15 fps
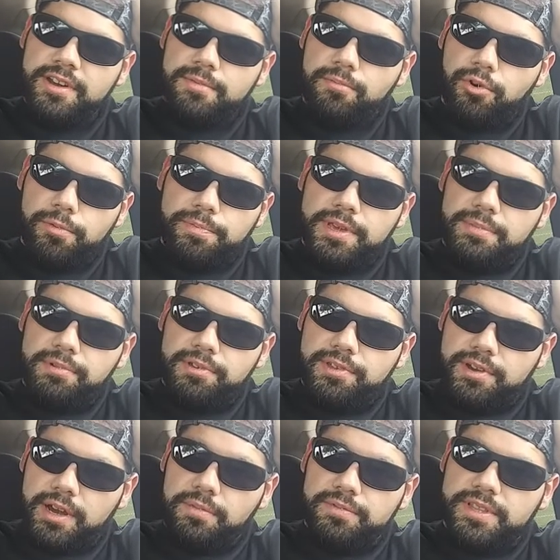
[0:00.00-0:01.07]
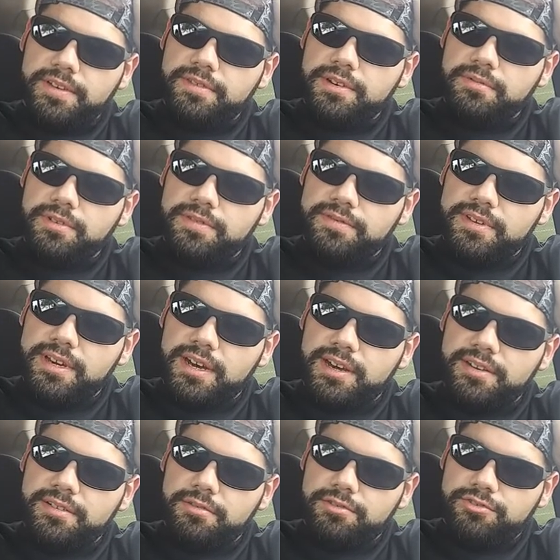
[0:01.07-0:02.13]
More people there, I definitely would have
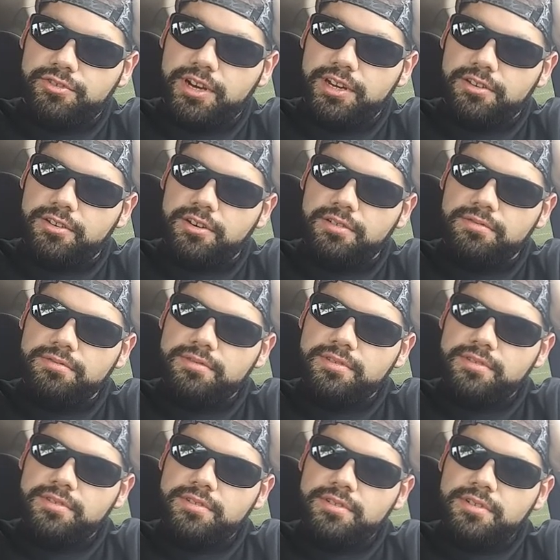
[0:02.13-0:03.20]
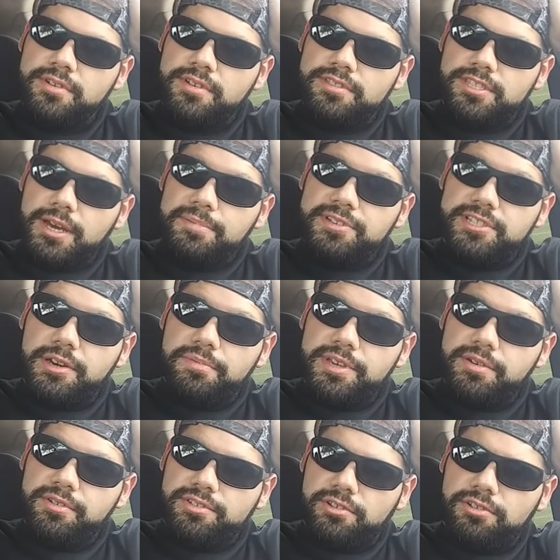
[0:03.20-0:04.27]
gone or tried to go.
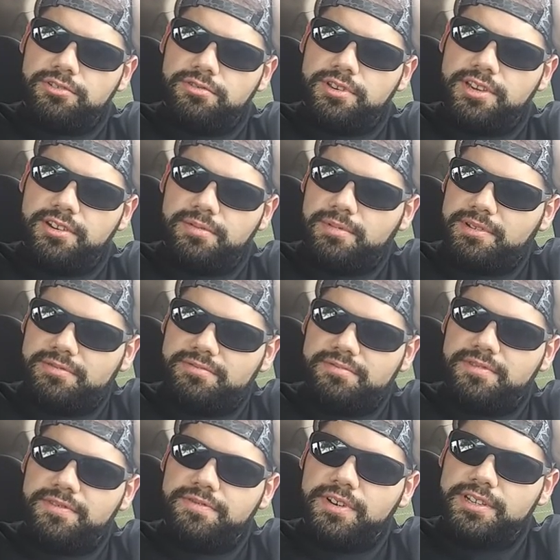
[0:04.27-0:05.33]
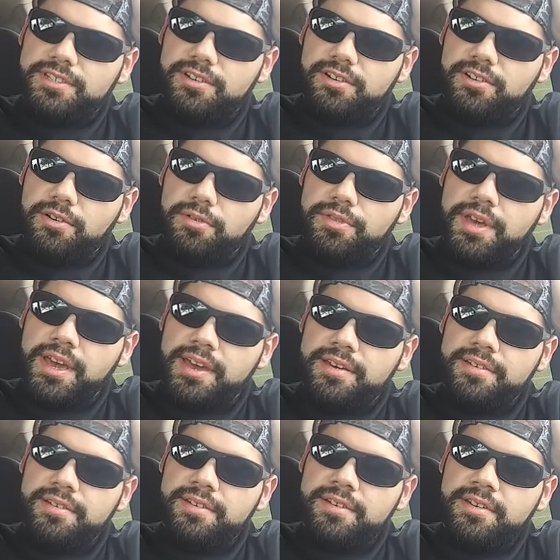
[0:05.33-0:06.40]
WWE was also here, like, the fuck's gonna go with that?
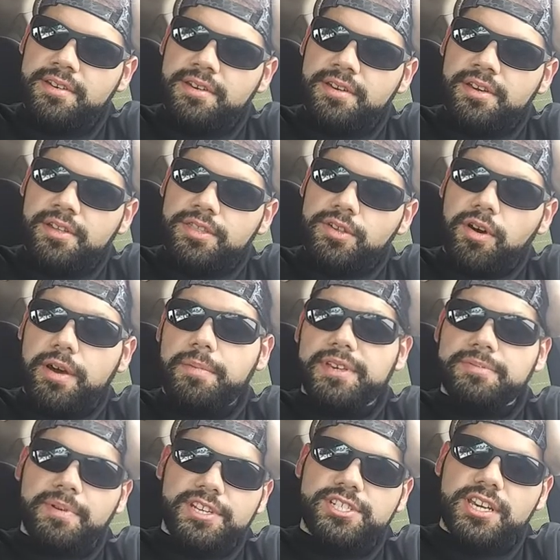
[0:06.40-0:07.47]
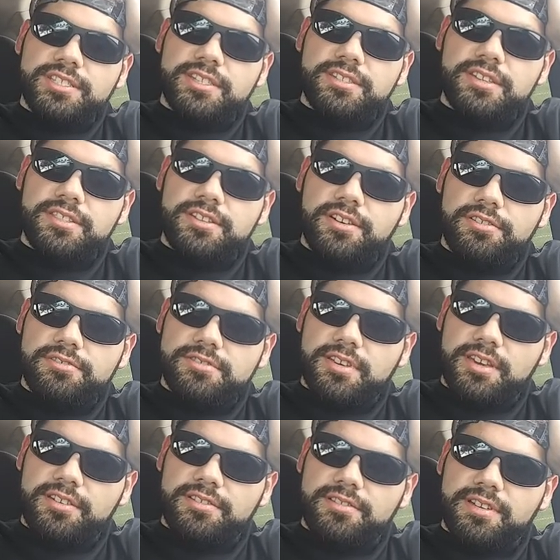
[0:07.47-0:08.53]
Though I missed my chance to see The
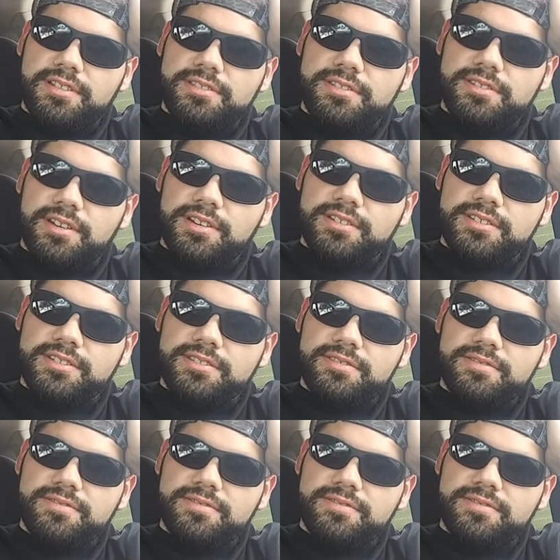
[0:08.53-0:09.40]
Undertaker. That sucks.